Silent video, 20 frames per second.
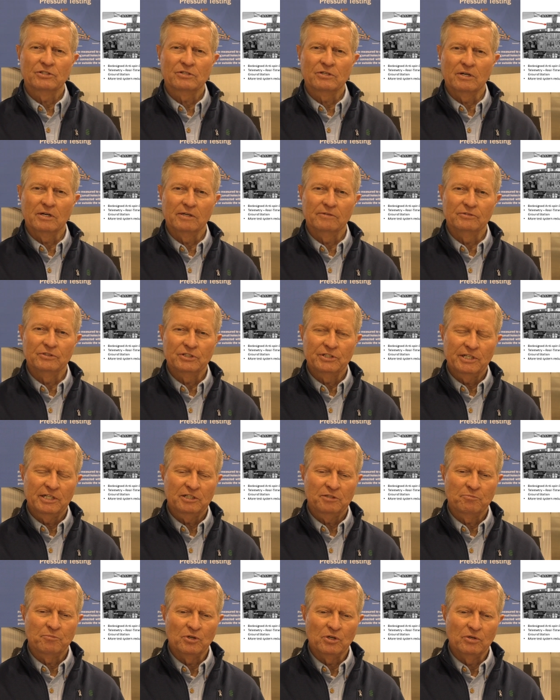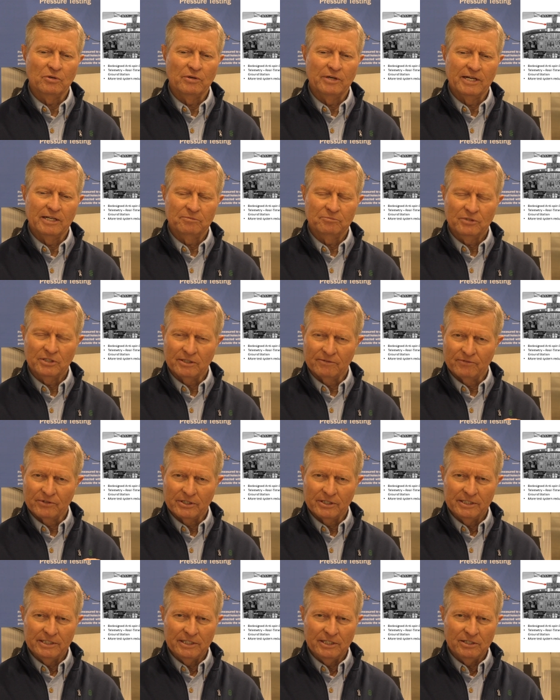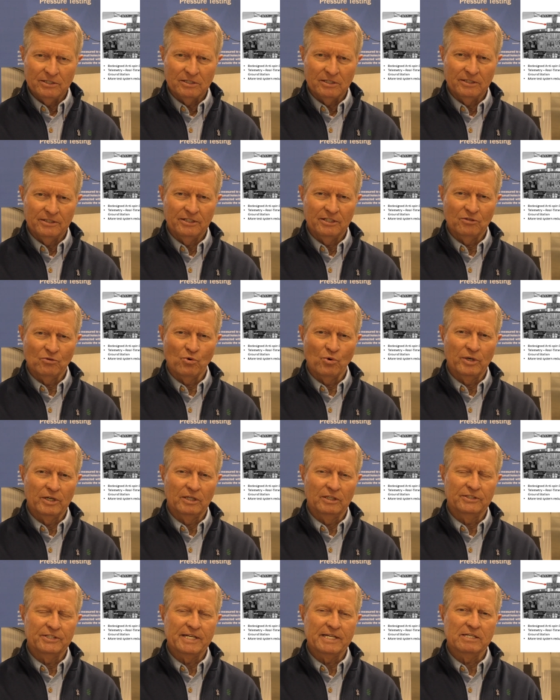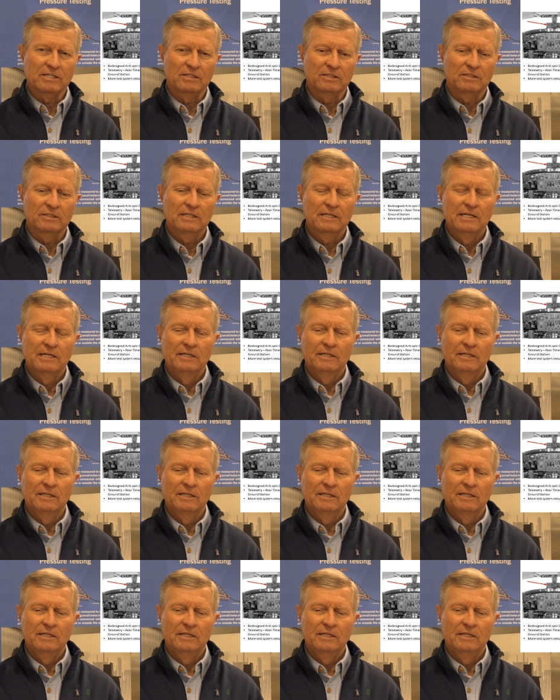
start of a test program can very easily get whittled down